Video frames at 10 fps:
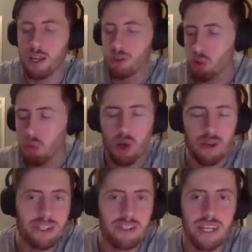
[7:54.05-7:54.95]
So
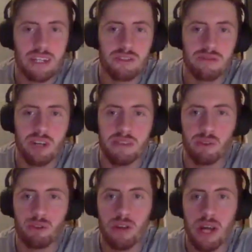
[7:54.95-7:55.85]
what is that survival
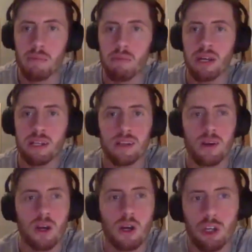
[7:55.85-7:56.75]
trap? And
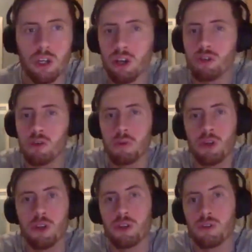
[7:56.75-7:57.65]
could
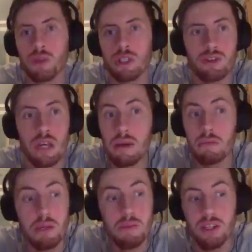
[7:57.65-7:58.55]
entrepreneurs, which
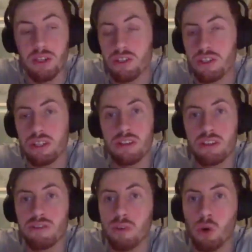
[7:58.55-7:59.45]
maybe are listening to
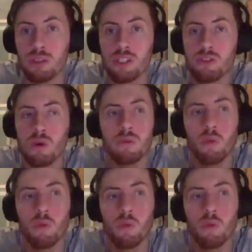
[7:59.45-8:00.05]
this, fall into it?